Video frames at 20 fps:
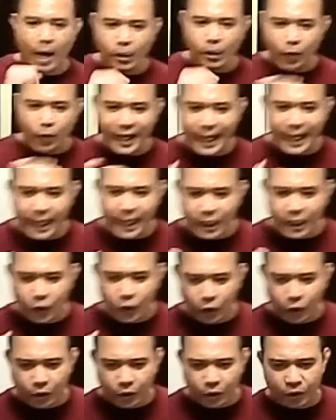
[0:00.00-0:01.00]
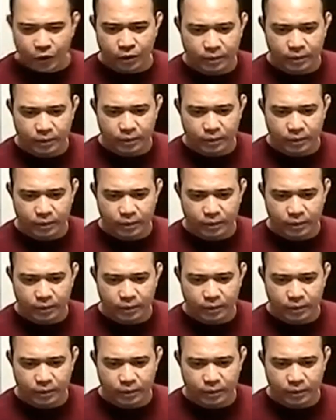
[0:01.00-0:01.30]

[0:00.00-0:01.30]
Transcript: we're gonna do,